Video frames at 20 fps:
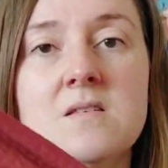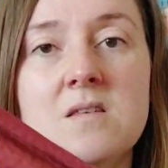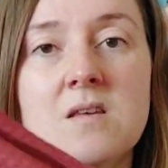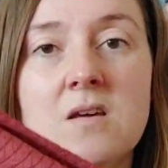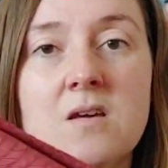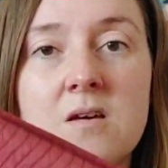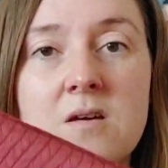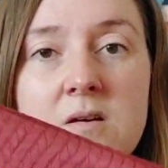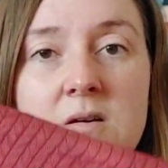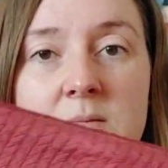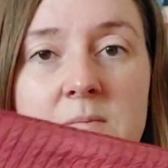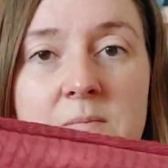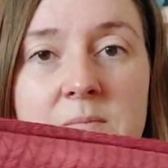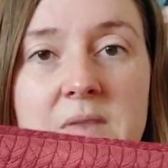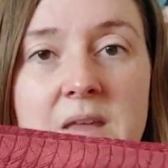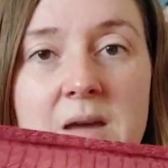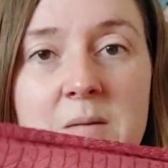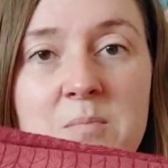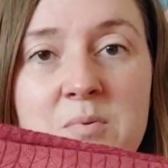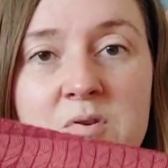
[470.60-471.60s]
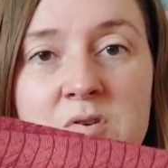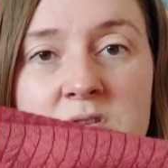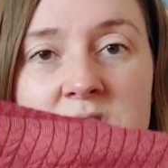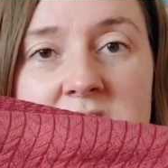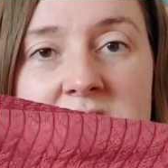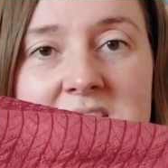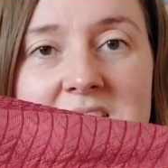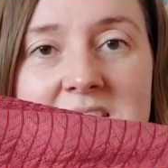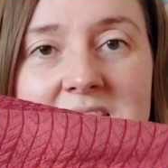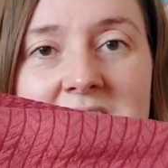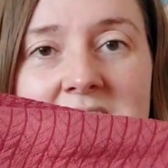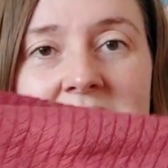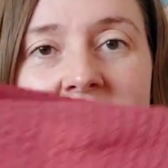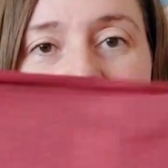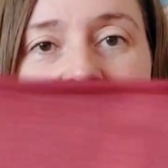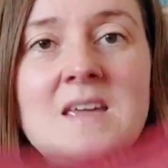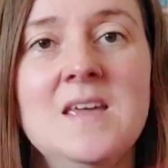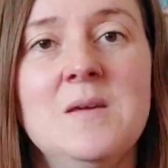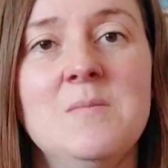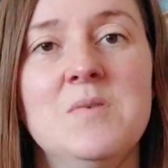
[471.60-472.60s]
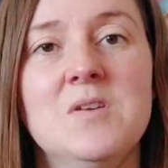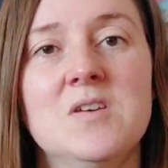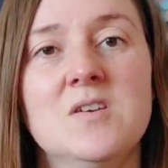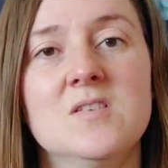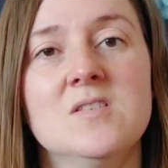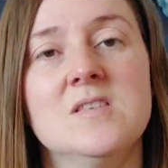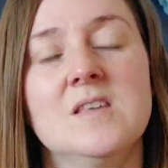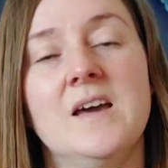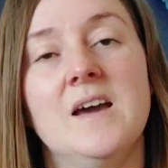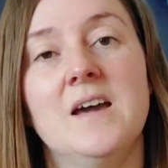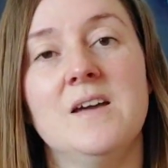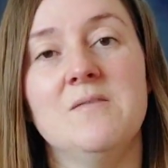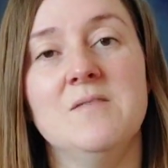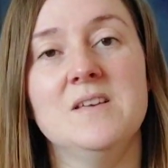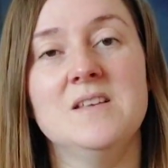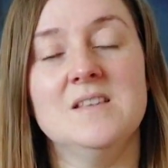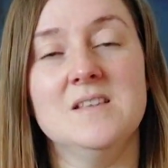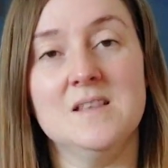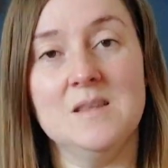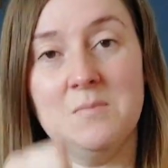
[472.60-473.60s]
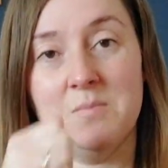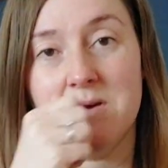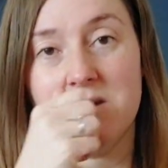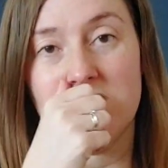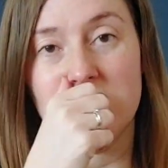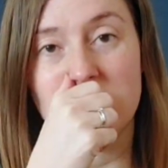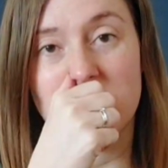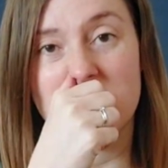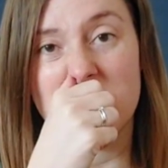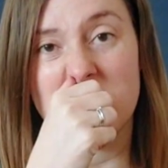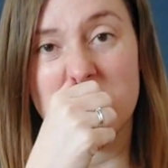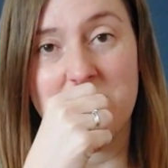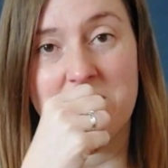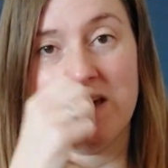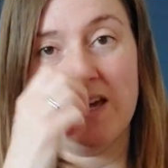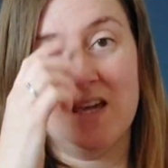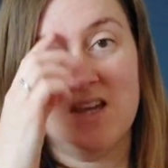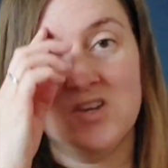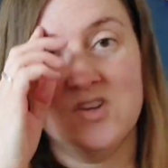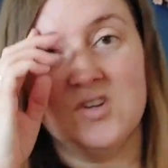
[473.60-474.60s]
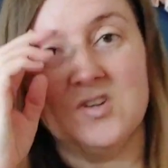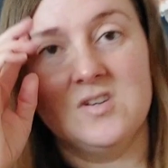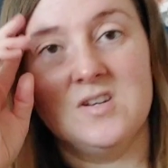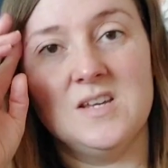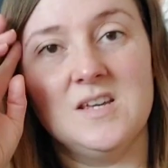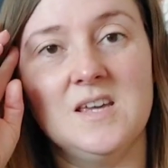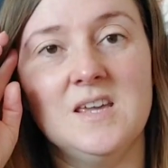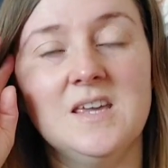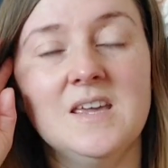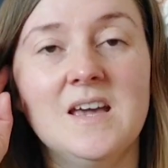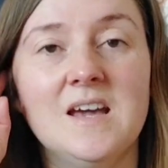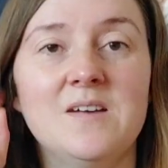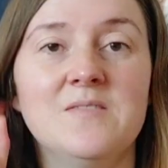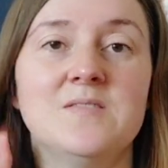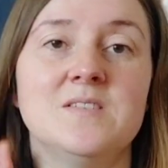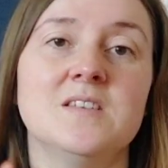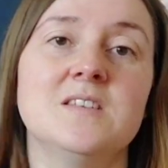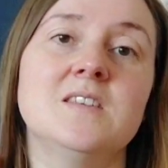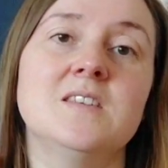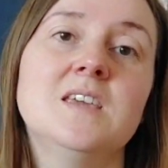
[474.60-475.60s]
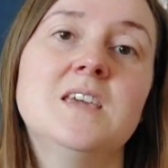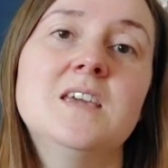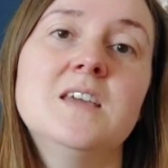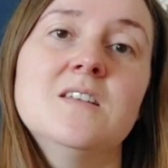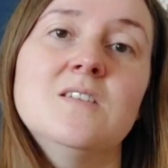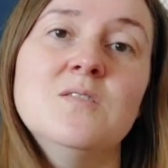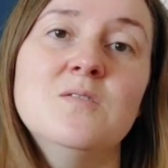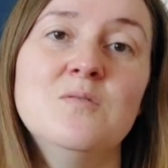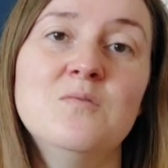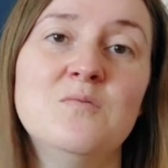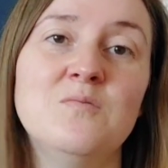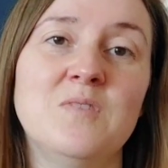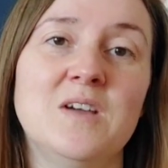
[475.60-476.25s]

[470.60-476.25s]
So I bought it because I recently purchased the Page hoodie after seeing